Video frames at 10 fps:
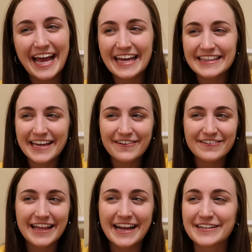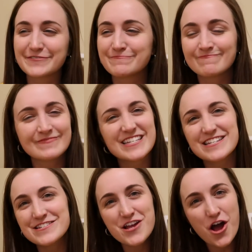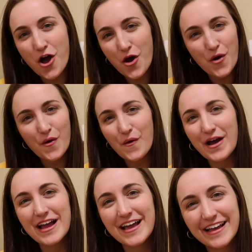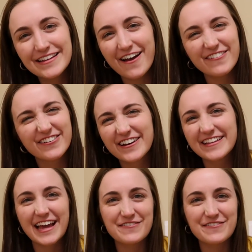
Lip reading: And they were like, no, not really.